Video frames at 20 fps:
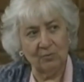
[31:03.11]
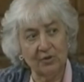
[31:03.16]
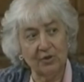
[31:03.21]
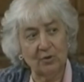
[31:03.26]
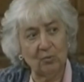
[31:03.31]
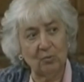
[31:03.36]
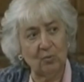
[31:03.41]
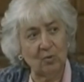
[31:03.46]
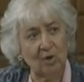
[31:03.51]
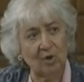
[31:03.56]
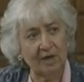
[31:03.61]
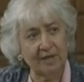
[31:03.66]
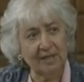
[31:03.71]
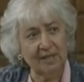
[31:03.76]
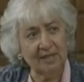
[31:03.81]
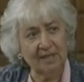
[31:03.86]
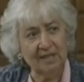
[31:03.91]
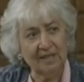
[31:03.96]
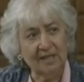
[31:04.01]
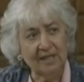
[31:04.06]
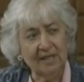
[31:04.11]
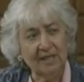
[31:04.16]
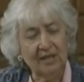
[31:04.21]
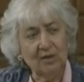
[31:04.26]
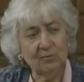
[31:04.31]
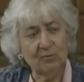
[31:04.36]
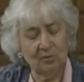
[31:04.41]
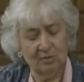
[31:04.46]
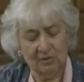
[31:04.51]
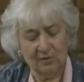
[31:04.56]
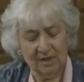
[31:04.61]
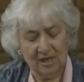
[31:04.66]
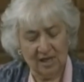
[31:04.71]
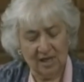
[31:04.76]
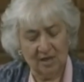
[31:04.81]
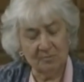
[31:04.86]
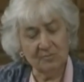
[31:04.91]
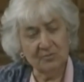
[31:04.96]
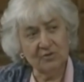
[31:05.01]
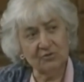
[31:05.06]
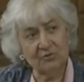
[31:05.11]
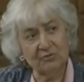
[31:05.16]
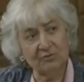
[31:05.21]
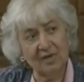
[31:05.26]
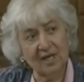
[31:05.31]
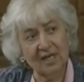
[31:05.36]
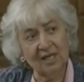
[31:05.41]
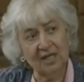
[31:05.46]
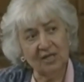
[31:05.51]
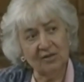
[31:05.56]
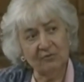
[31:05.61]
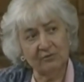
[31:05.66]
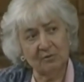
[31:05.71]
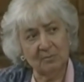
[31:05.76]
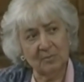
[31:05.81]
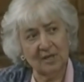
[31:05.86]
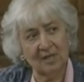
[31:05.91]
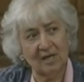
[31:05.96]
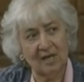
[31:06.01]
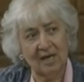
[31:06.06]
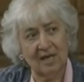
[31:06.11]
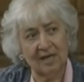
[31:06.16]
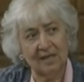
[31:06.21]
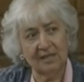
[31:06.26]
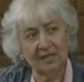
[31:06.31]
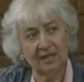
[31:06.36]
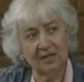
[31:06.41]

warning will come directly from God.